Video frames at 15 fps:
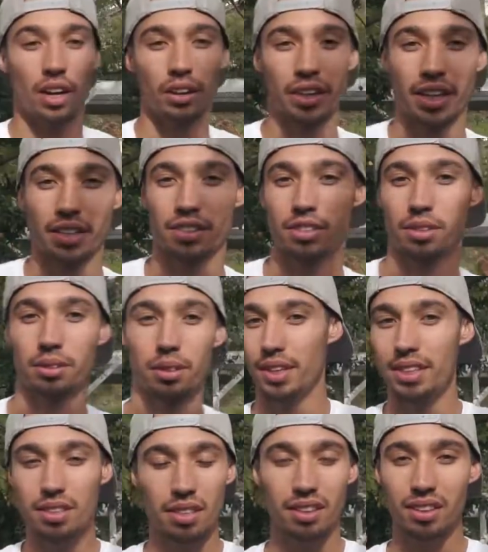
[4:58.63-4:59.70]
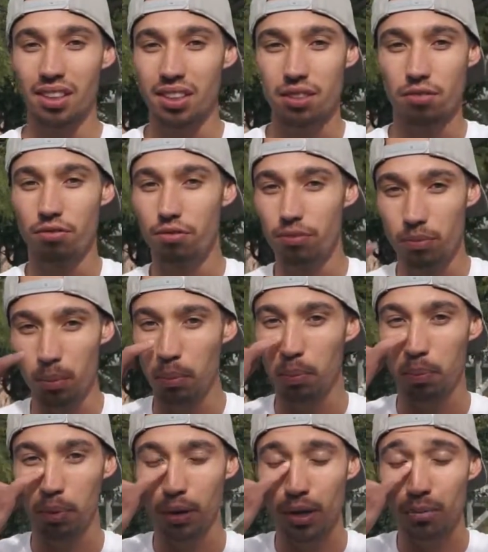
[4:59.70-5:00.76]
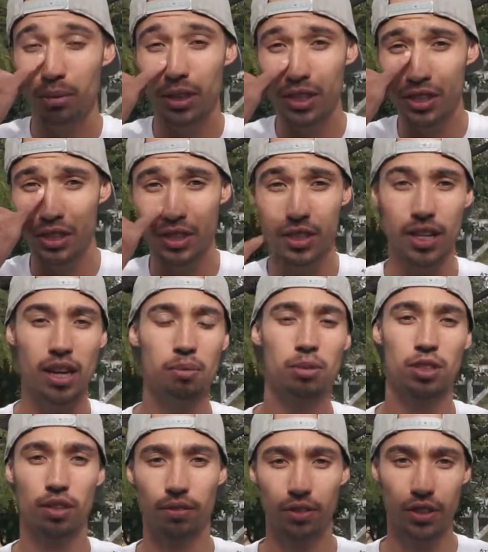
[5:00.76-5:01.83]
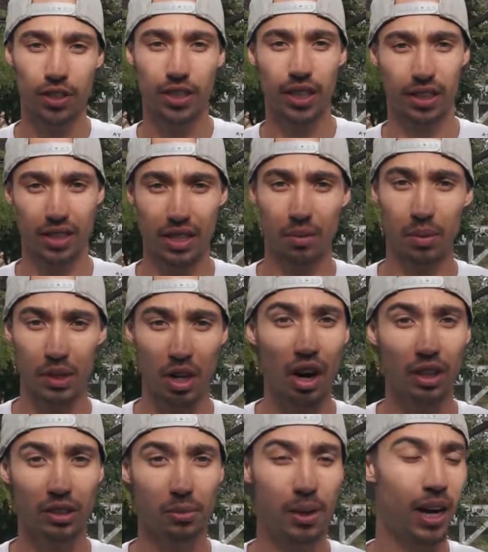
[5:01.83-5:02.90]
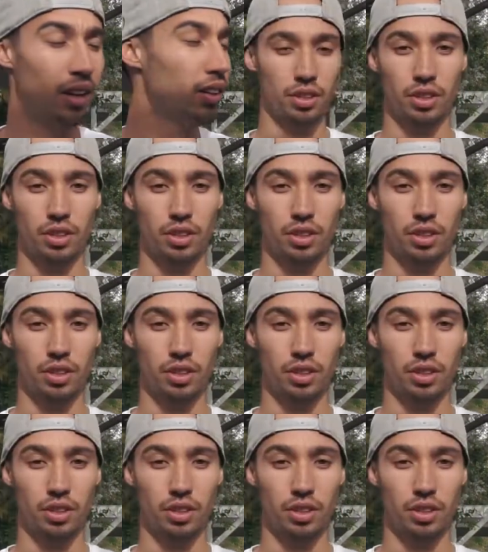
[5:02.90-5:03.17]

Okay, so this technique is pretty much the same as the first technique we talked about.